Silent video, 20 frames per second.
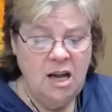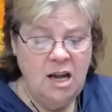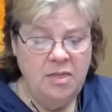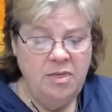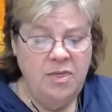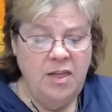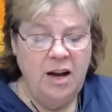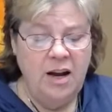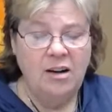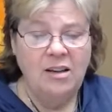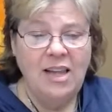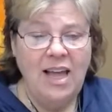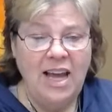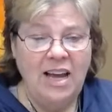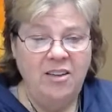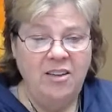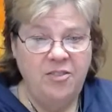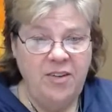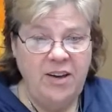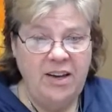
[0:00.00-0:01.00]
They're
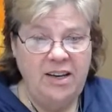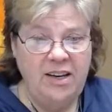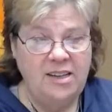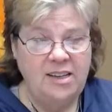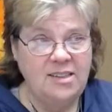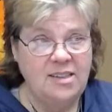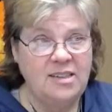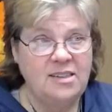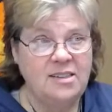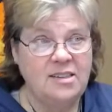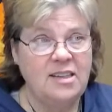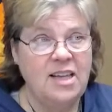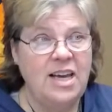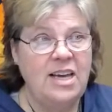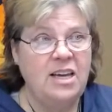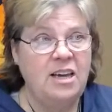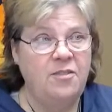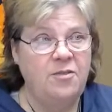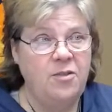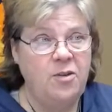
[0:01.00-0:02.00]
like phoenixes.
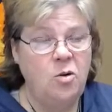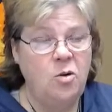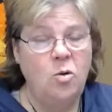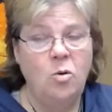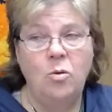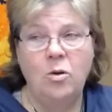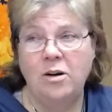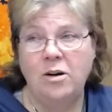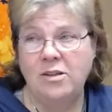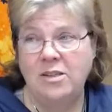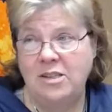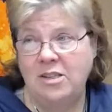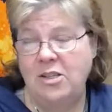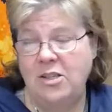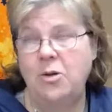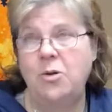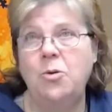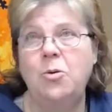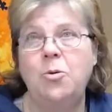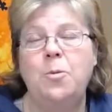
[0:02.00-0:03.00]
Like if you were
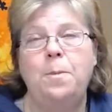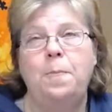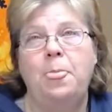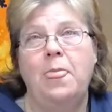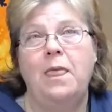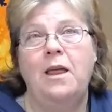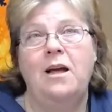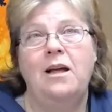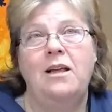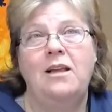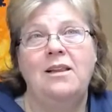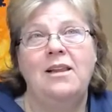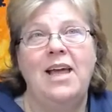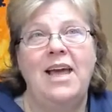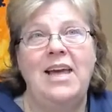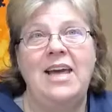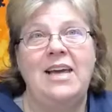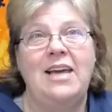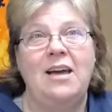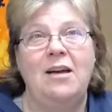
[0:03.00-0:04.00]
to
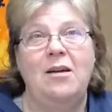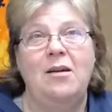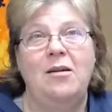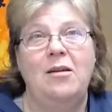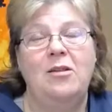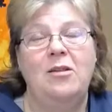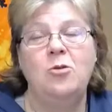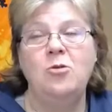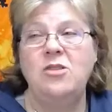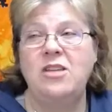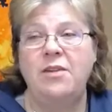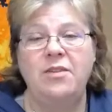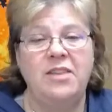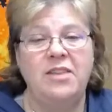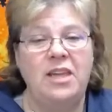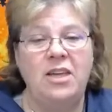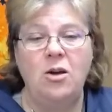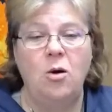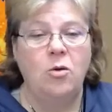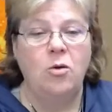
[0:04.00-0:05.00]
like lose
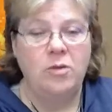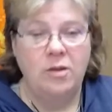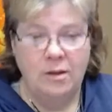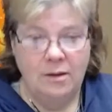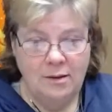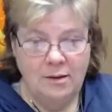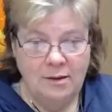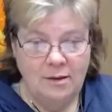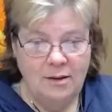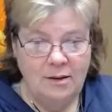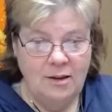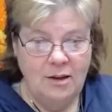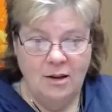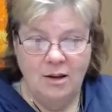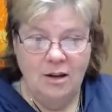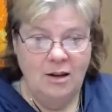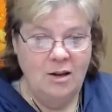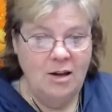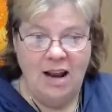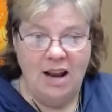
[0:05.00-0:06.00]
everything you owned,
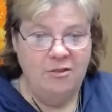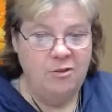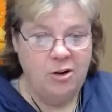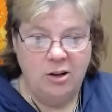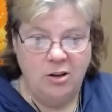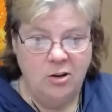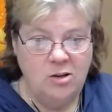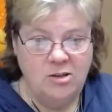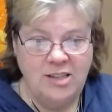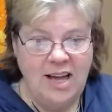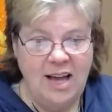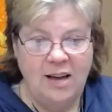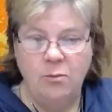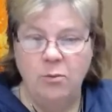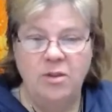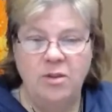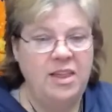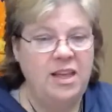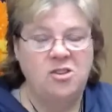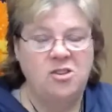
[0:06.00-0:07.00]
you got it foreclosed on,
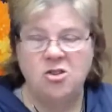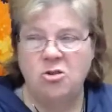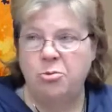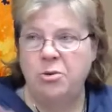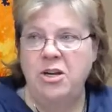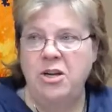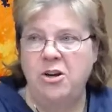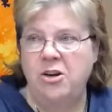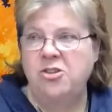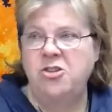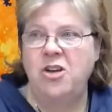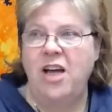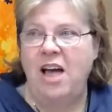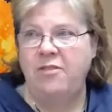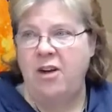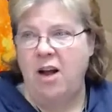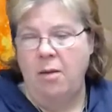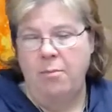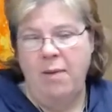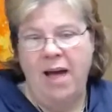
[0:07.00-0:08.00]
within 3 years, you have
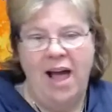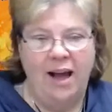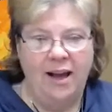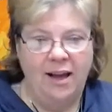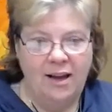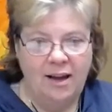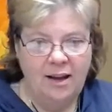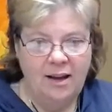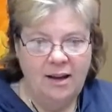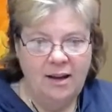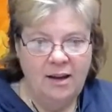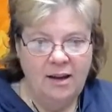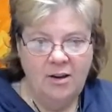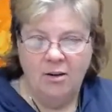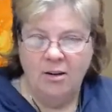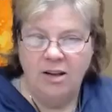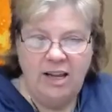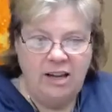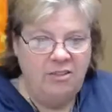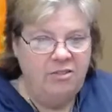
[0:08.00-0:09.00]
it all back. Mm-hmm.
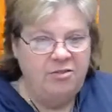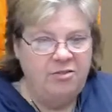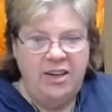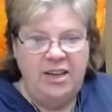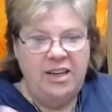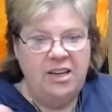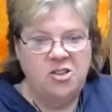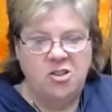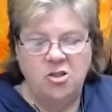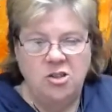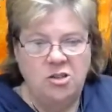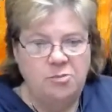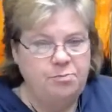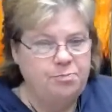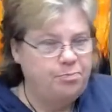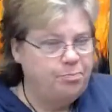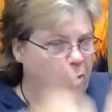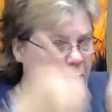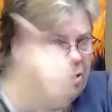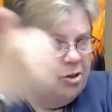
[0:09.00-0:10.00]
You're like a phoenix. You just
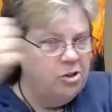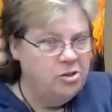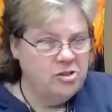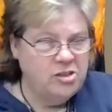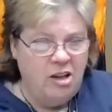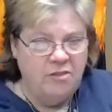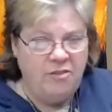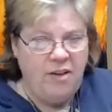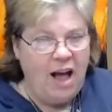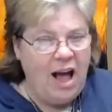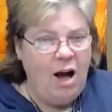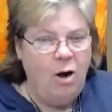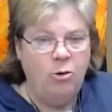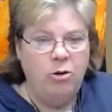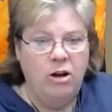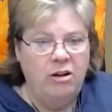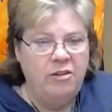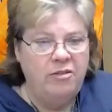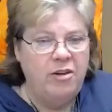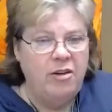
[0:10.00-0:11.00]
pull yourself out
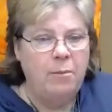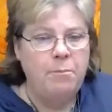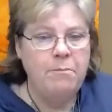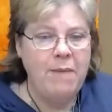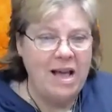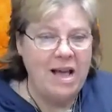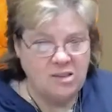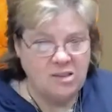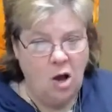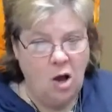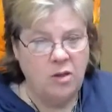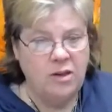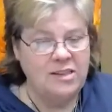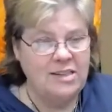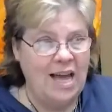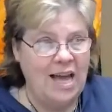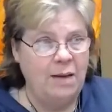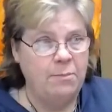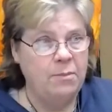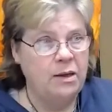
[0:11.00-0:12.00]
of a mess all the
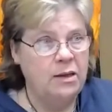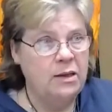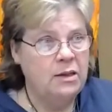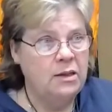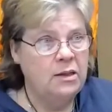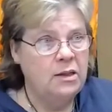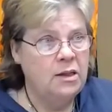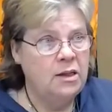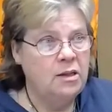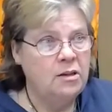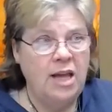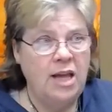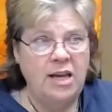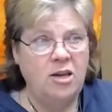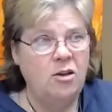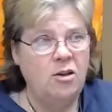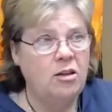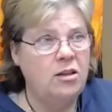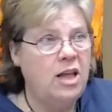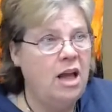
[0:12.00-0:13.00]
time. Like
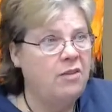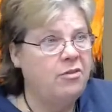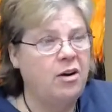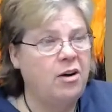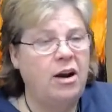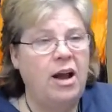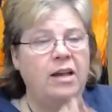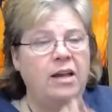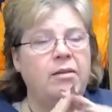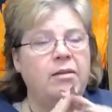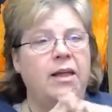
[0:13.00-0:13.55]
you'll never